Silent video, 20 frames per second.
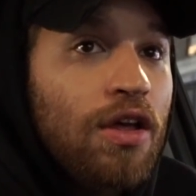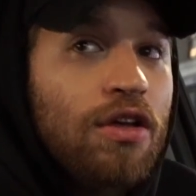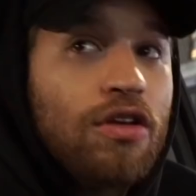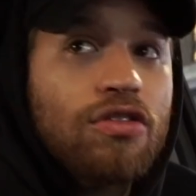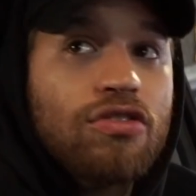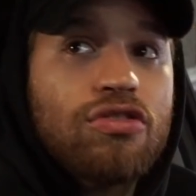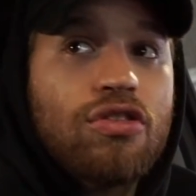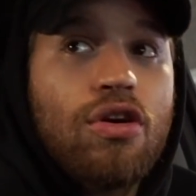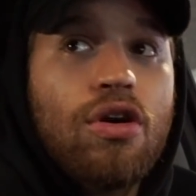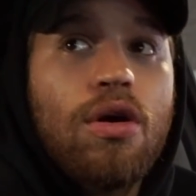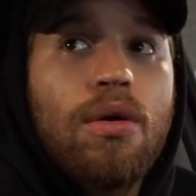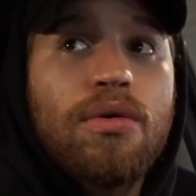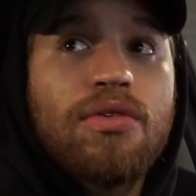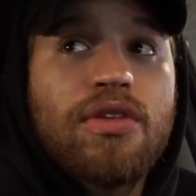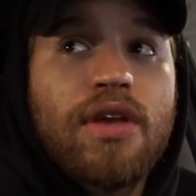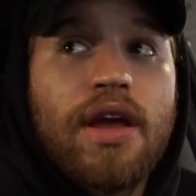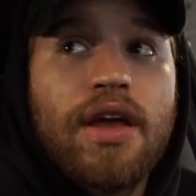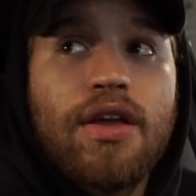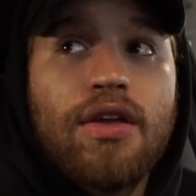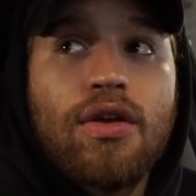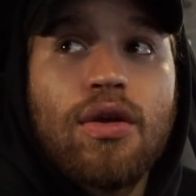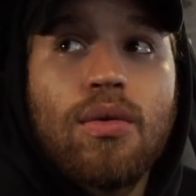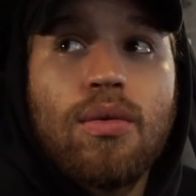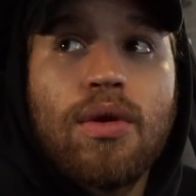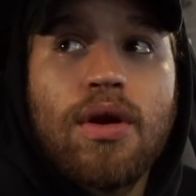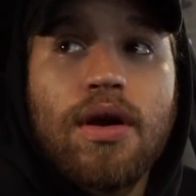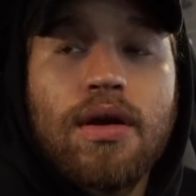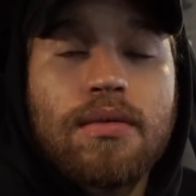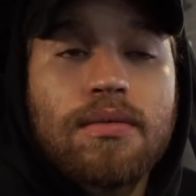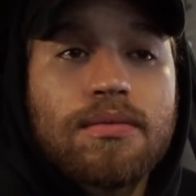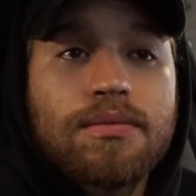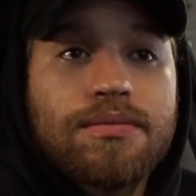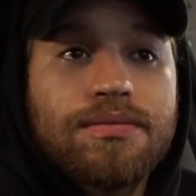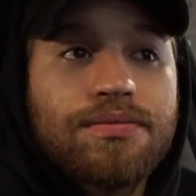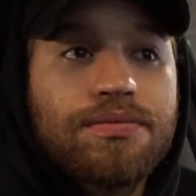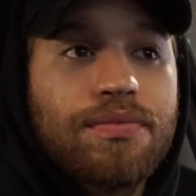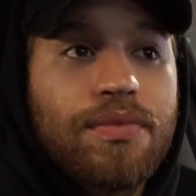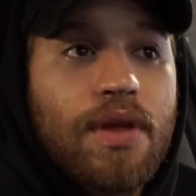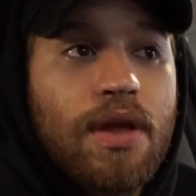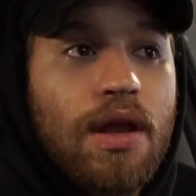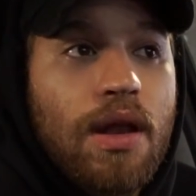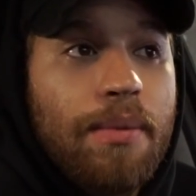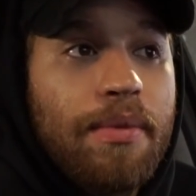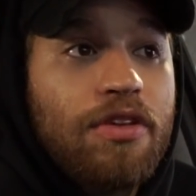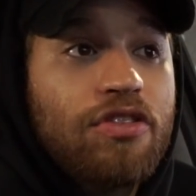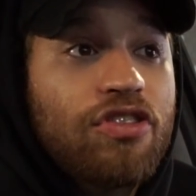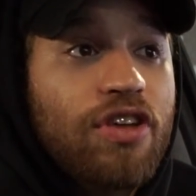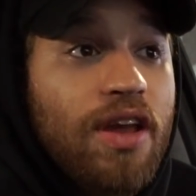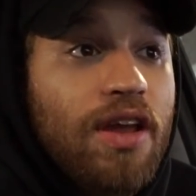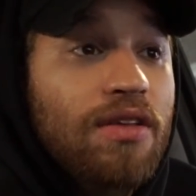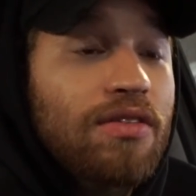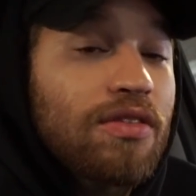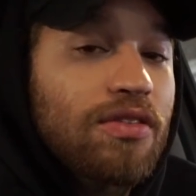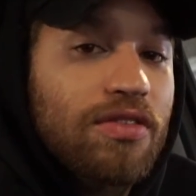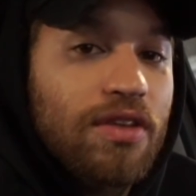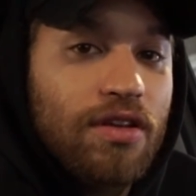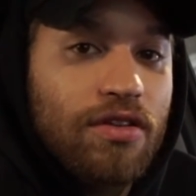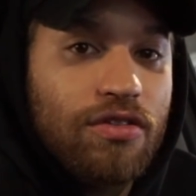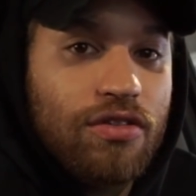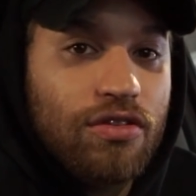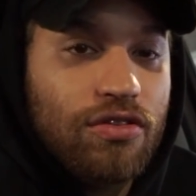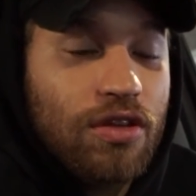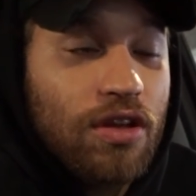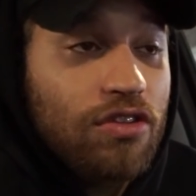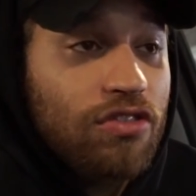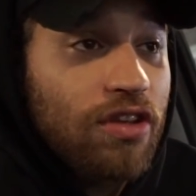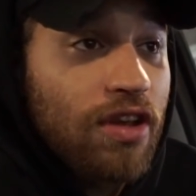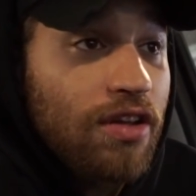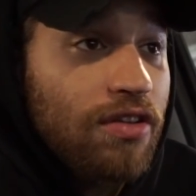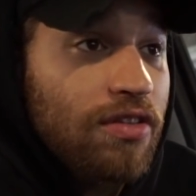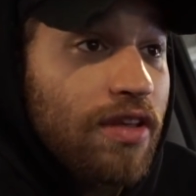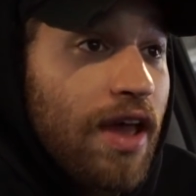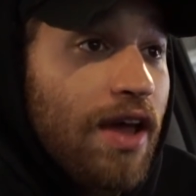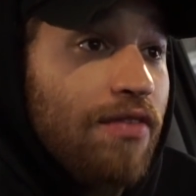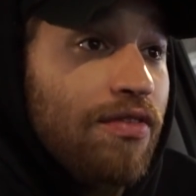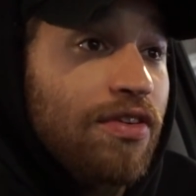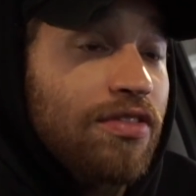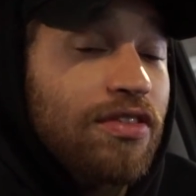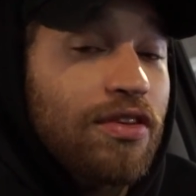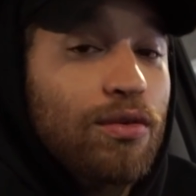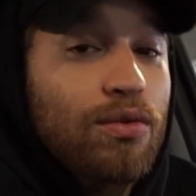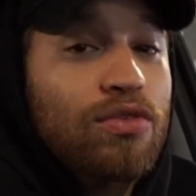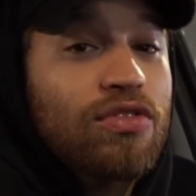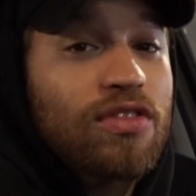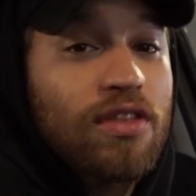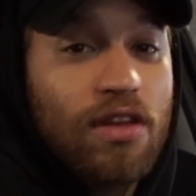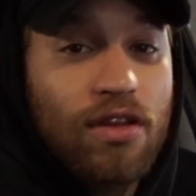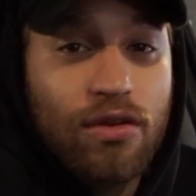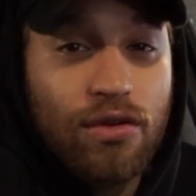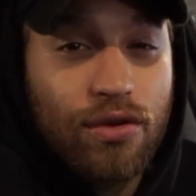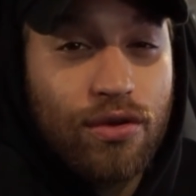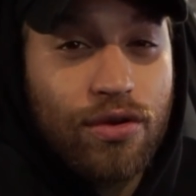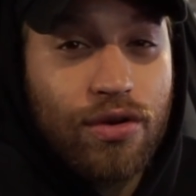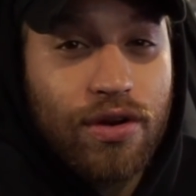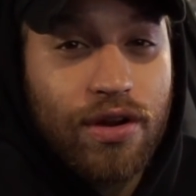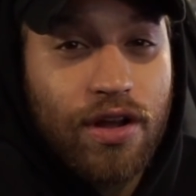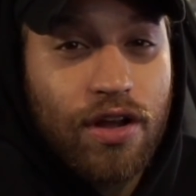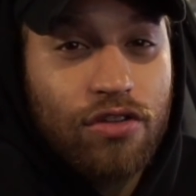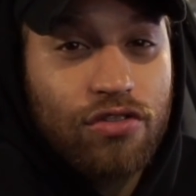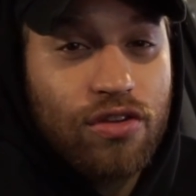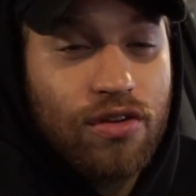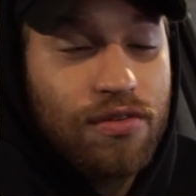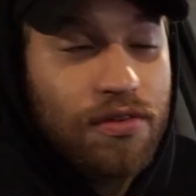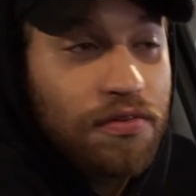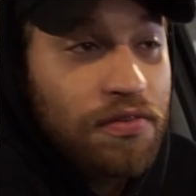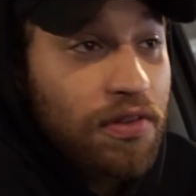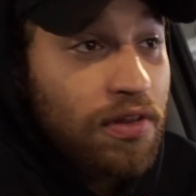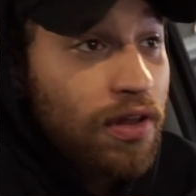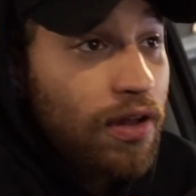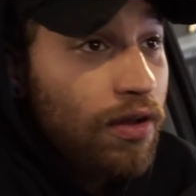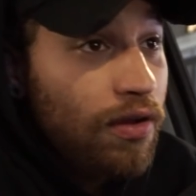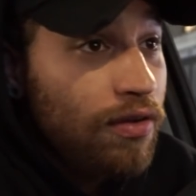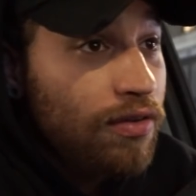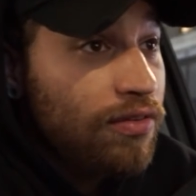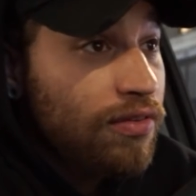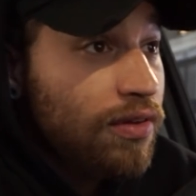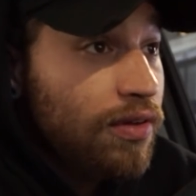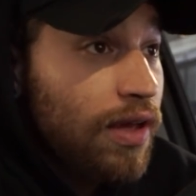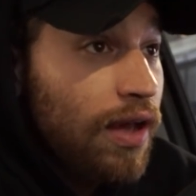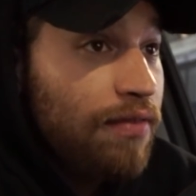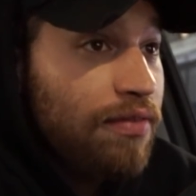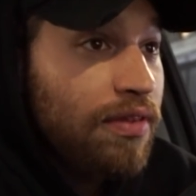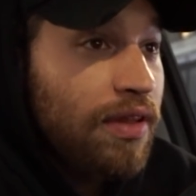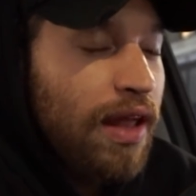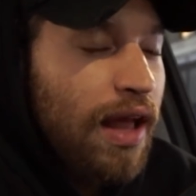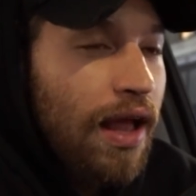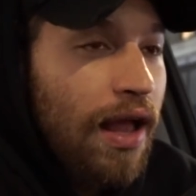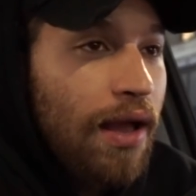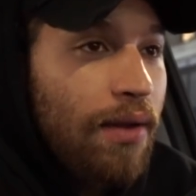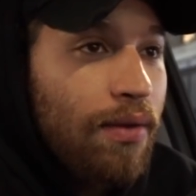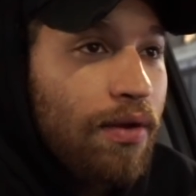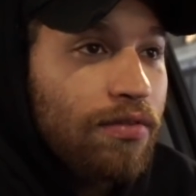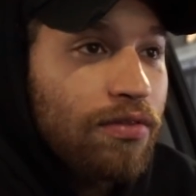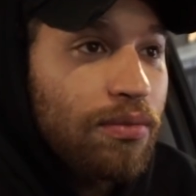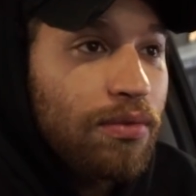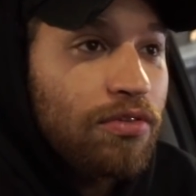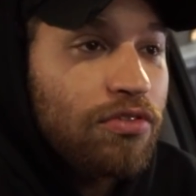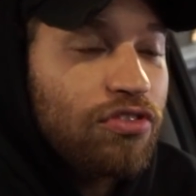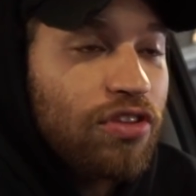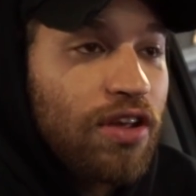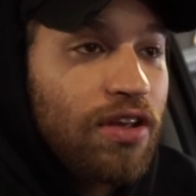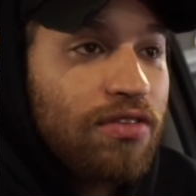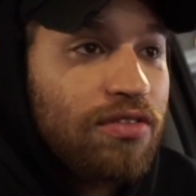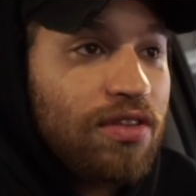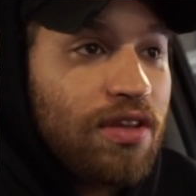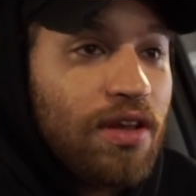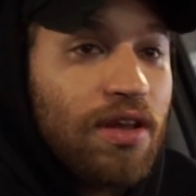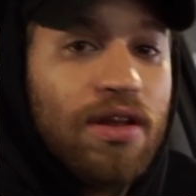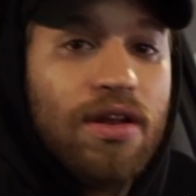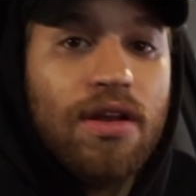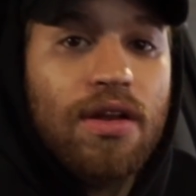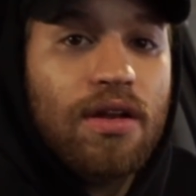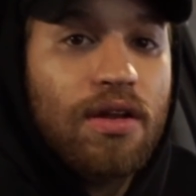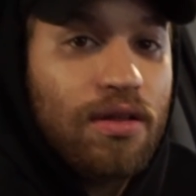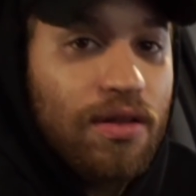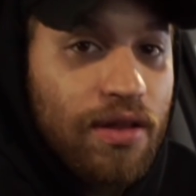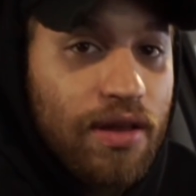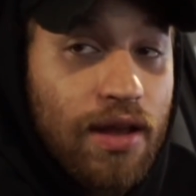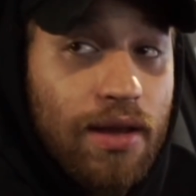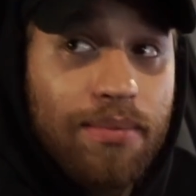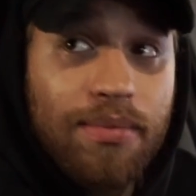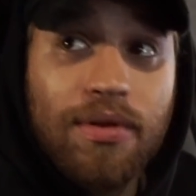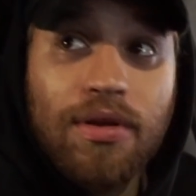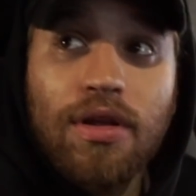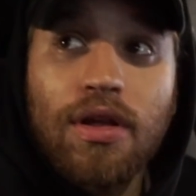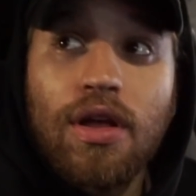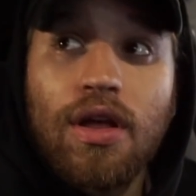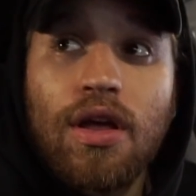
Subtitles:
So I was like, you know what? Let me change the sensor. So I changed every single solenoid on it, $150. After that, after we changed it, nothing happened.